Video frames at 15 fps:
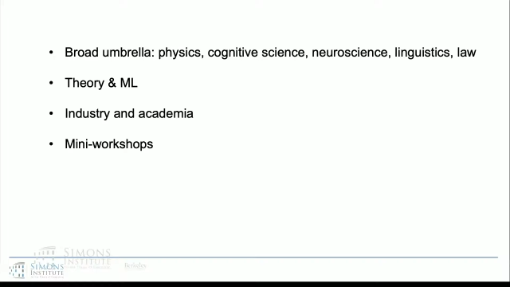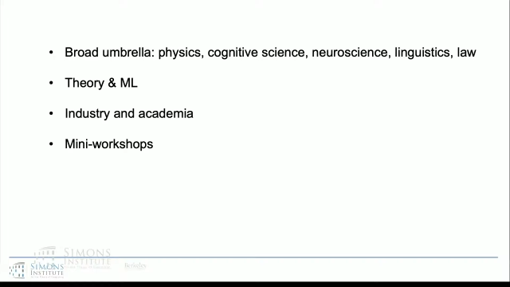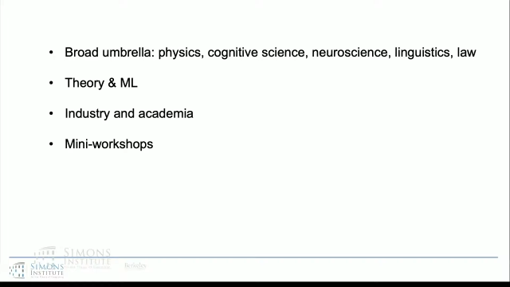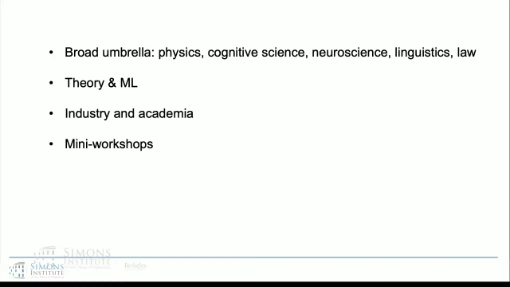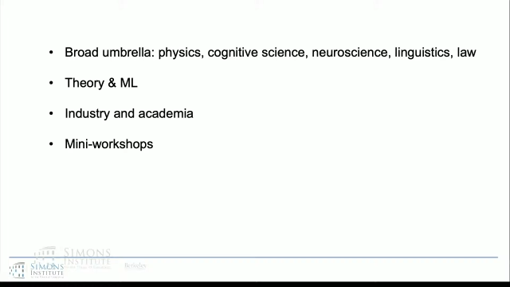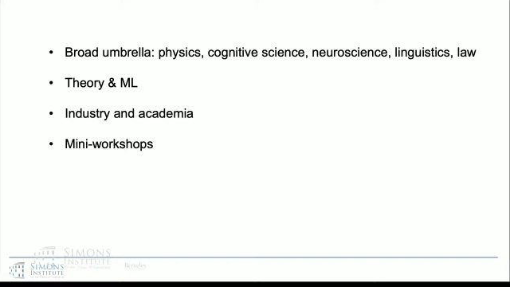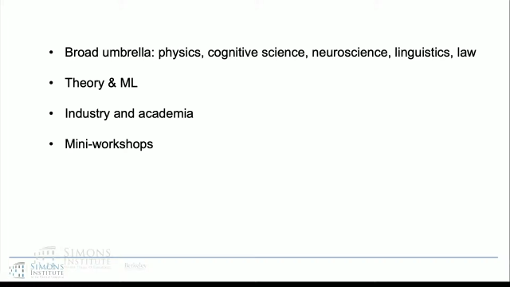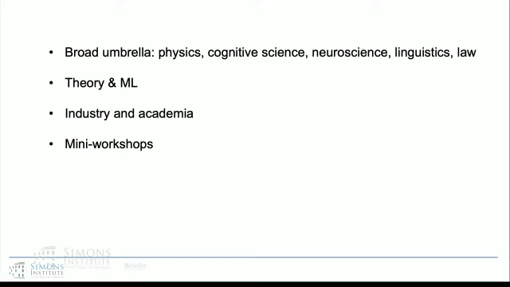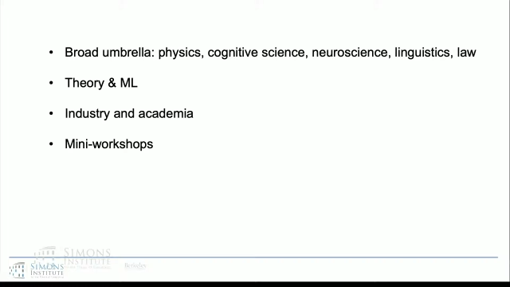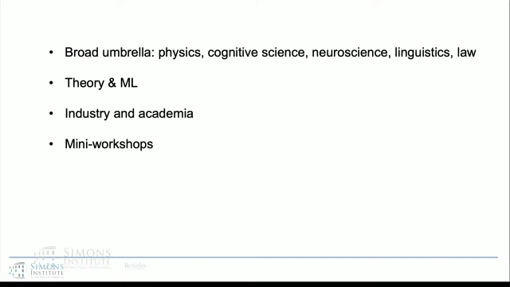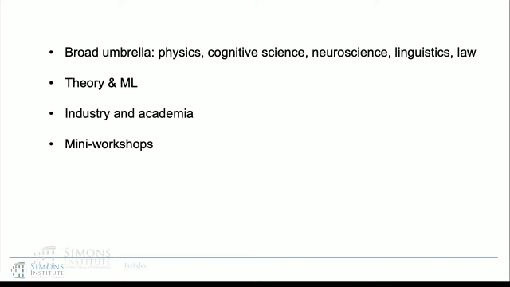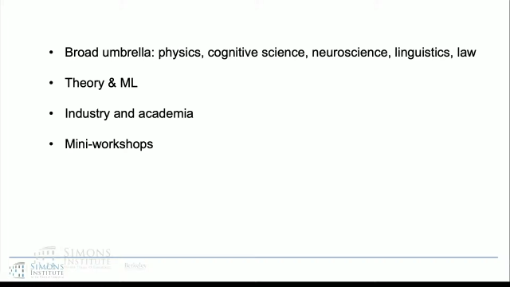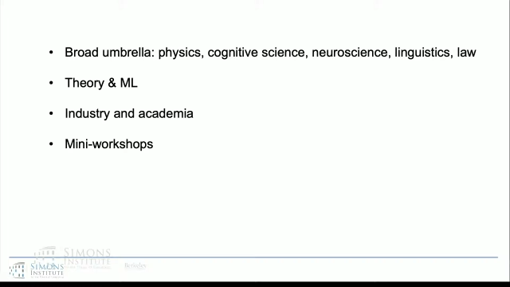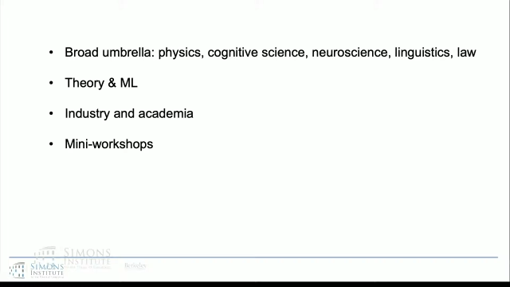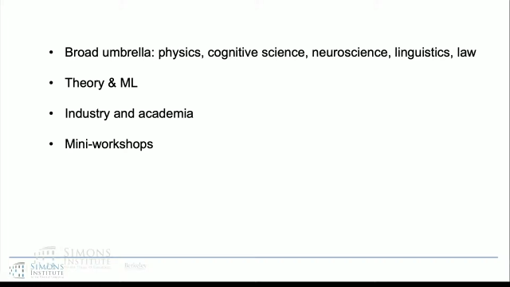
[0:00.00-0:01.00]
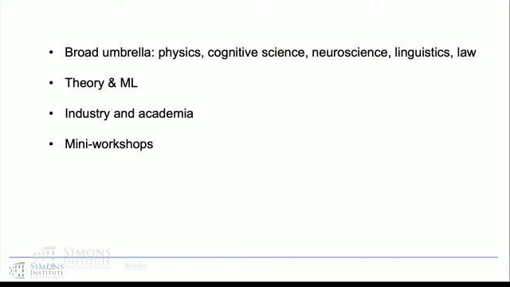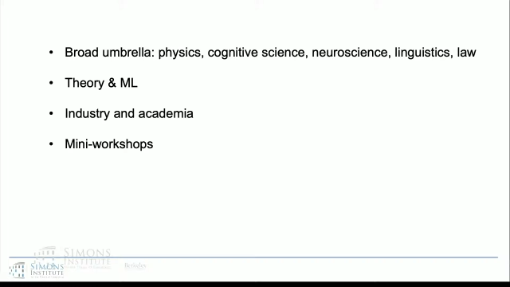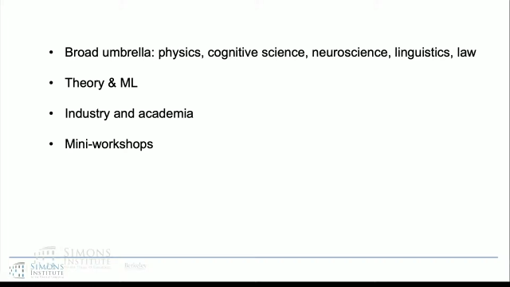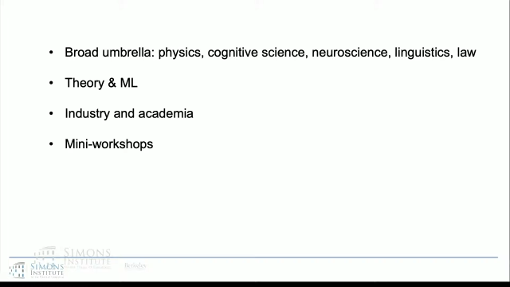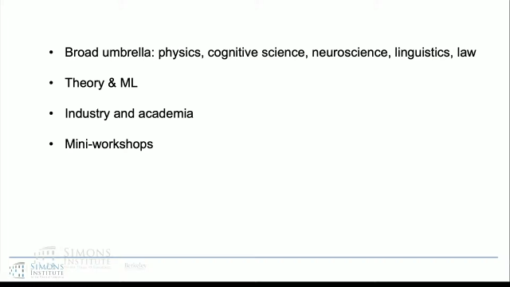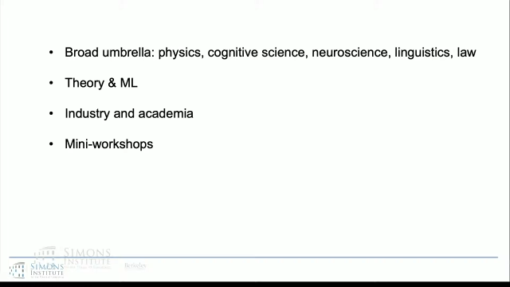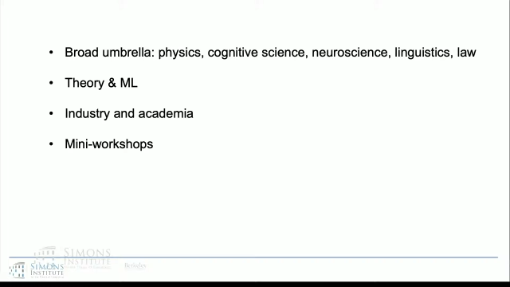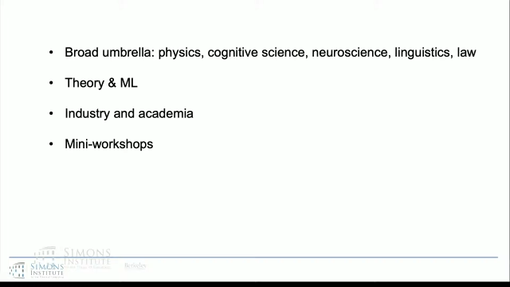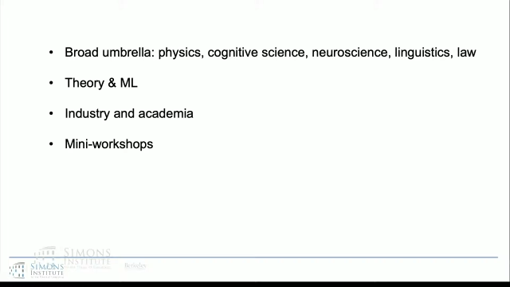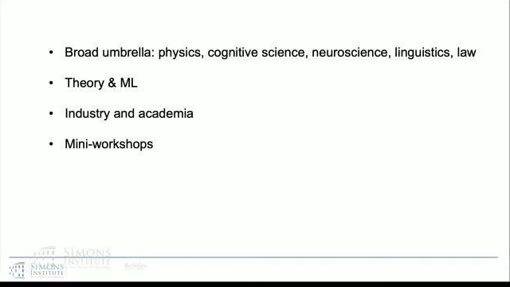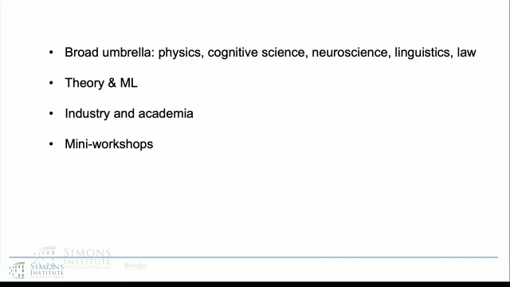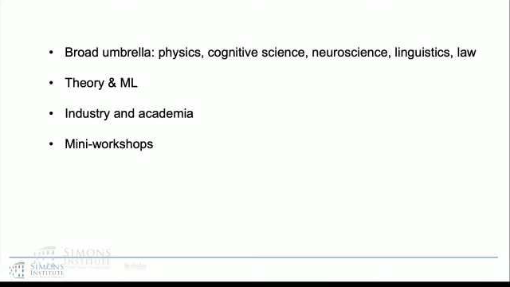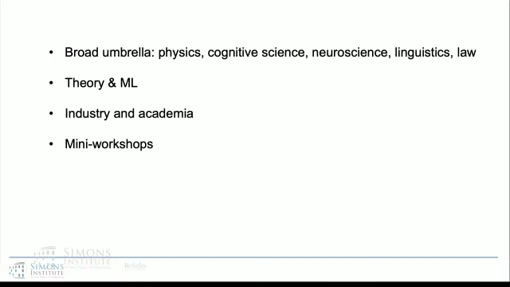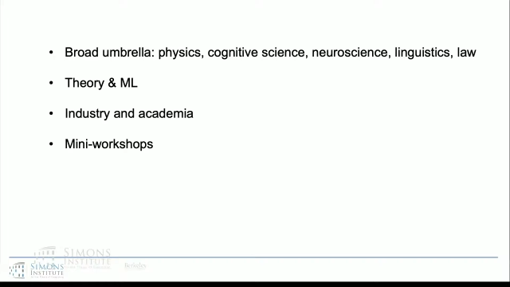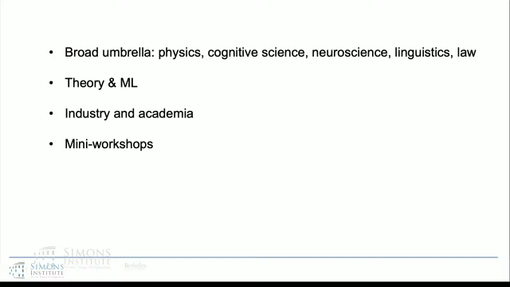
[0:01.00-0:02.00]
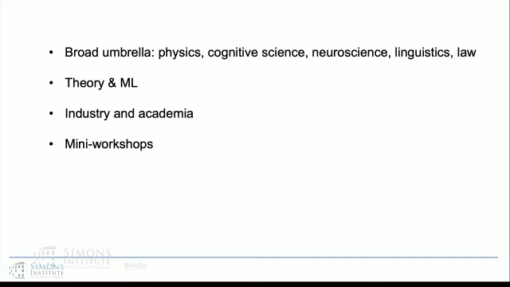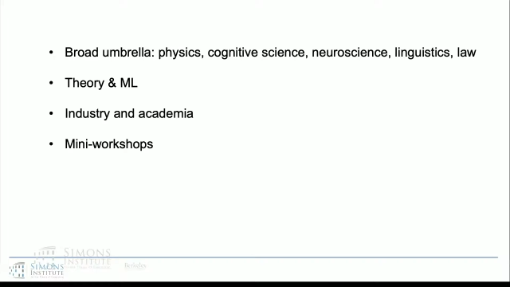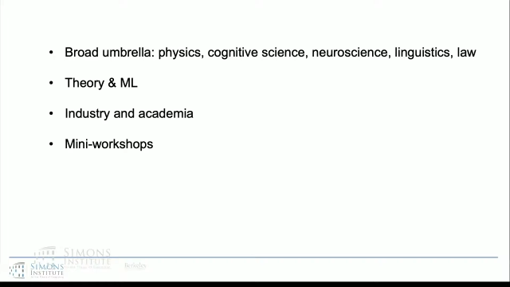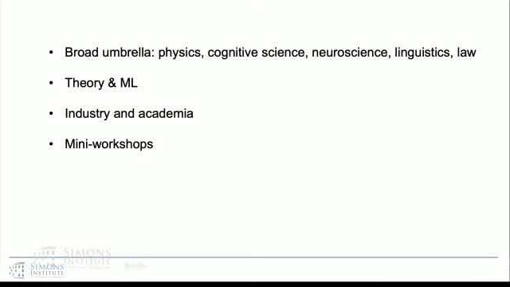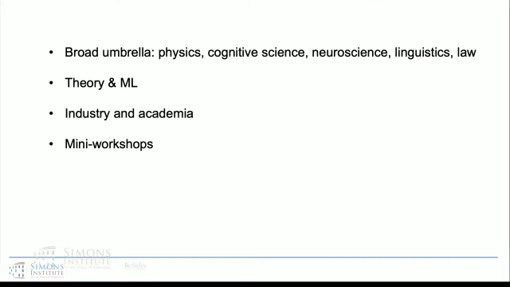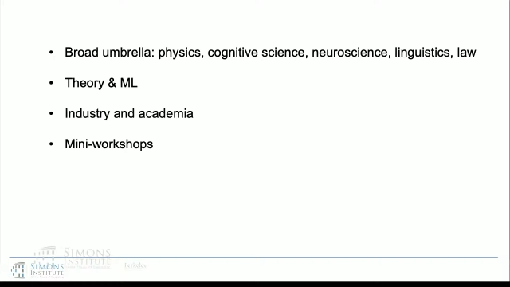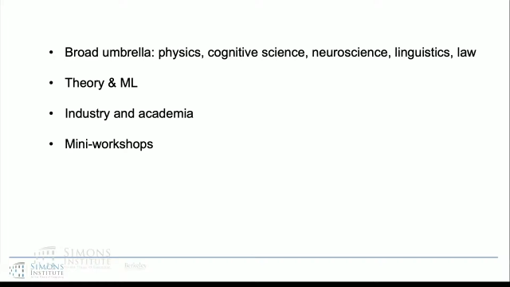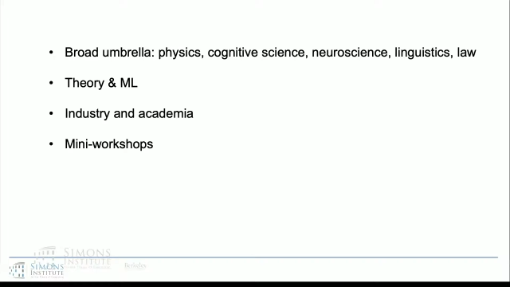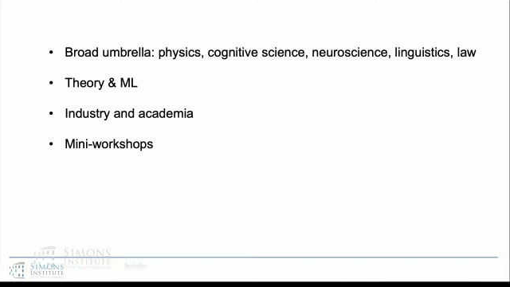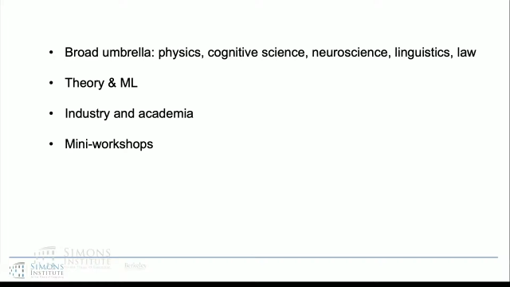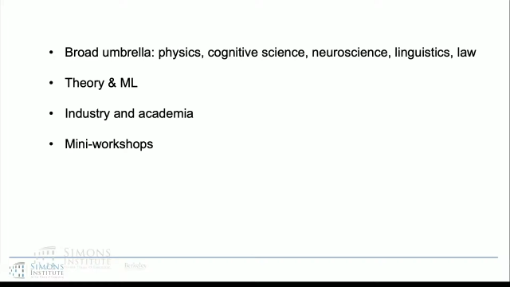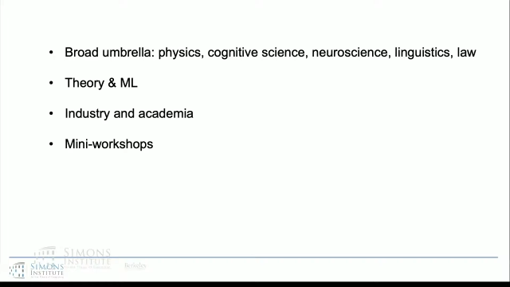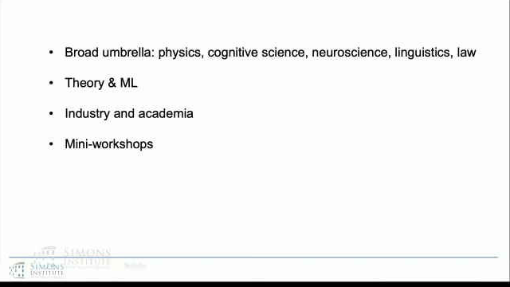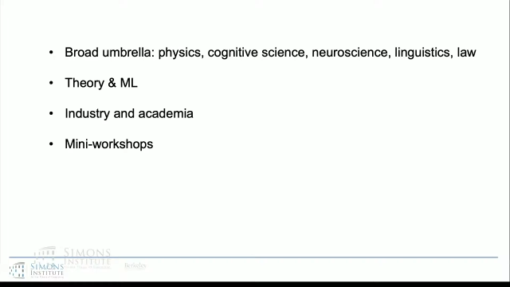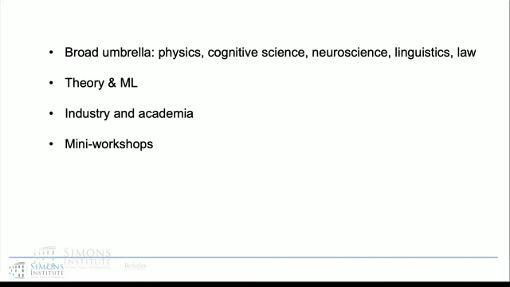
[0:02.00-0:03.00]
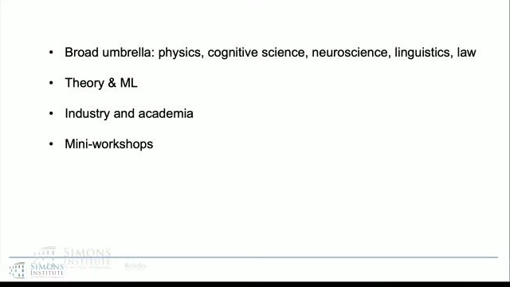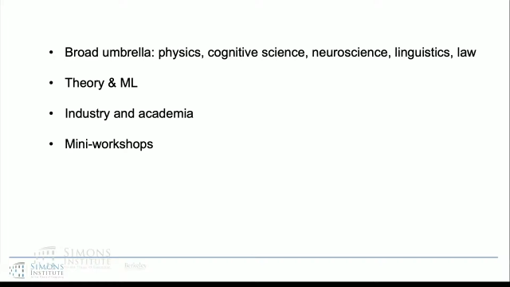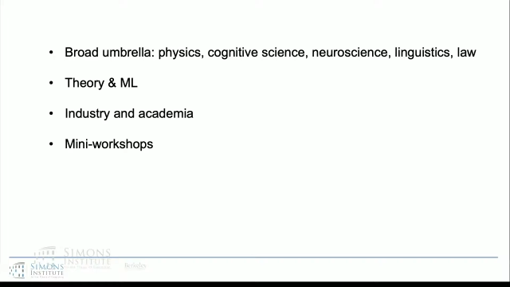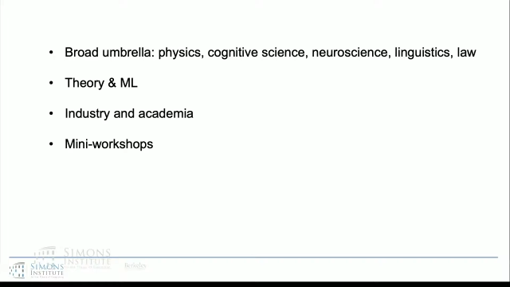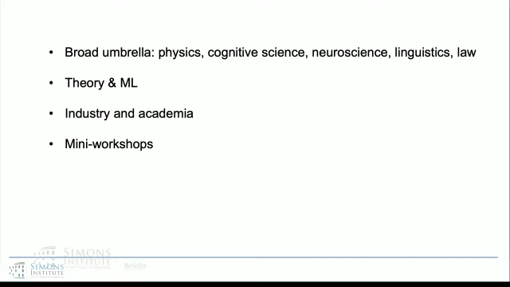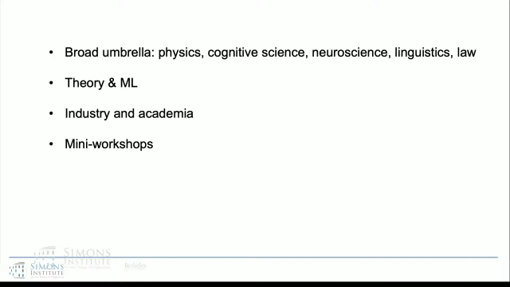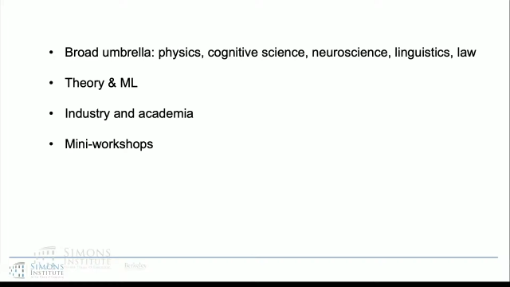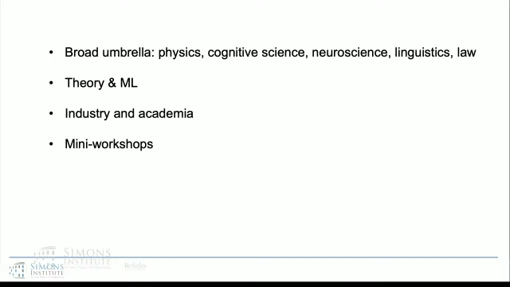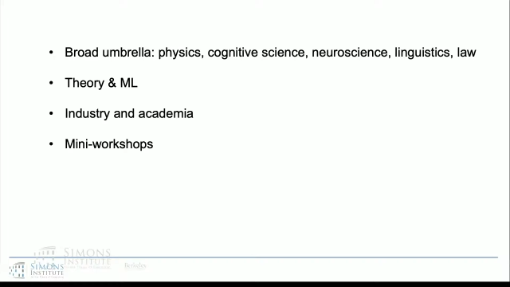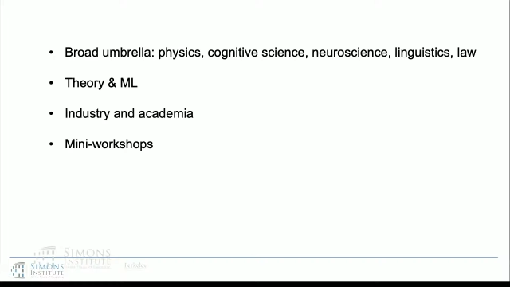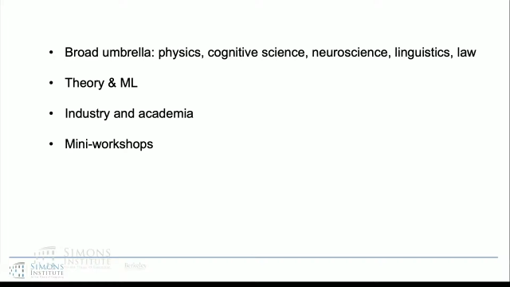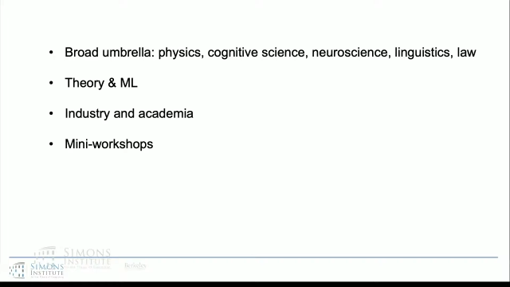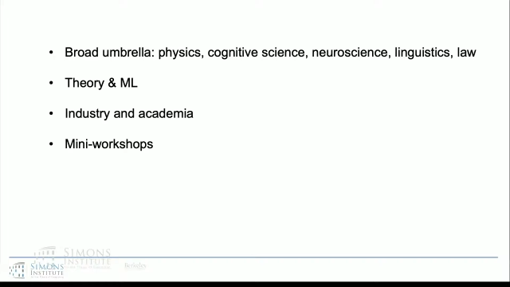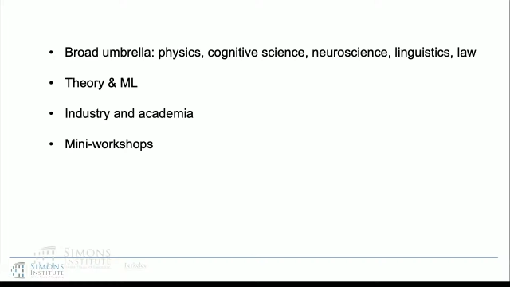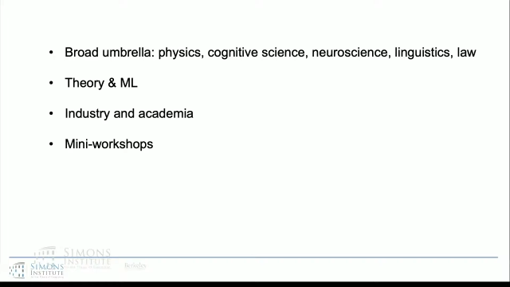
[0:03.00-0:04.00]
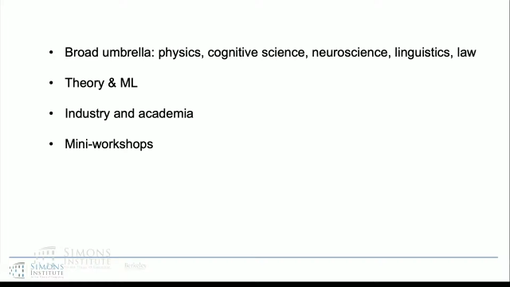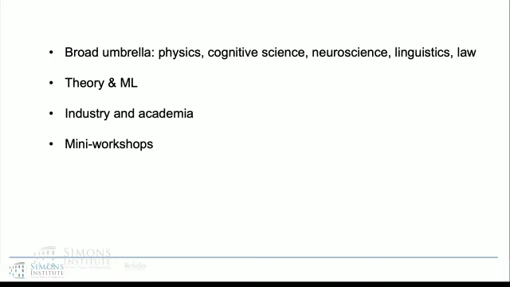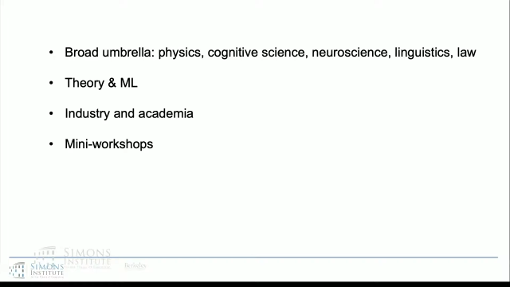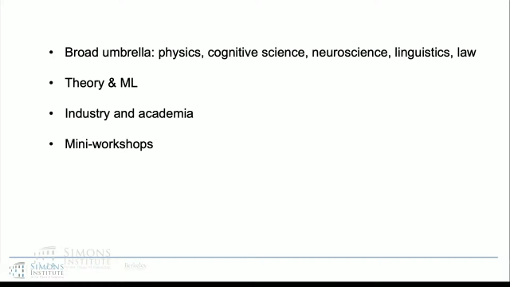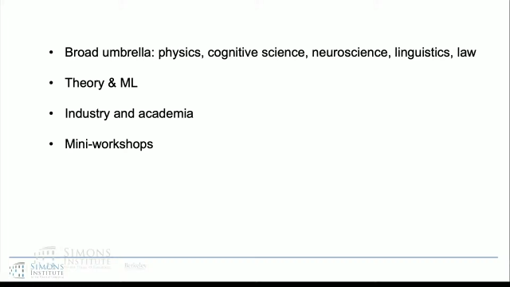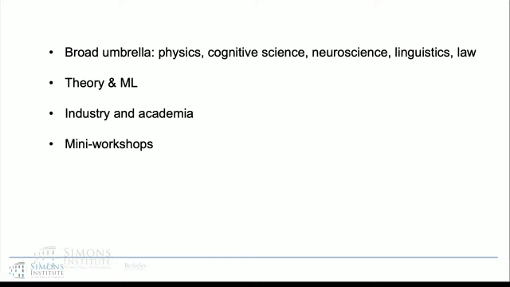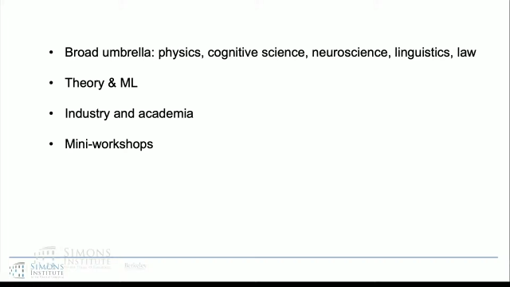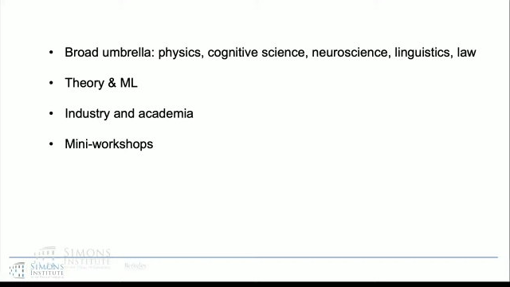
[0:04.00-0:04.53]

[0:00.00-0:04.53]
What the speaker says: [unreadable: no face in view]